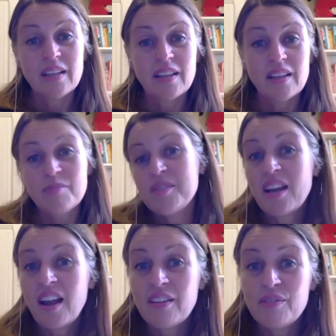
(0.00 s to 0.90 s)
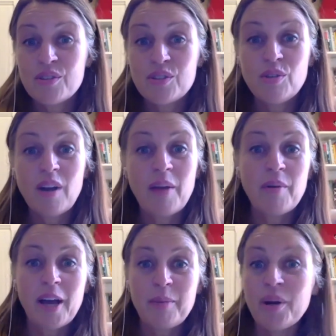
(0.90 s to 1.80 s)
and saying, I love you too,
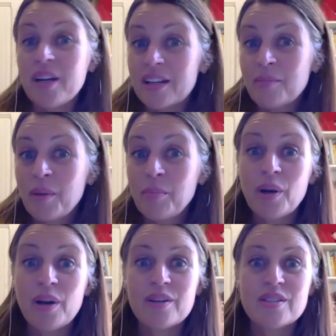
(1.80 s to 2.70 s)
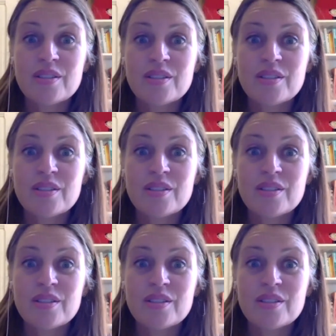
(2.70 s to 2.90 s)
Grandma. I put it in my purse.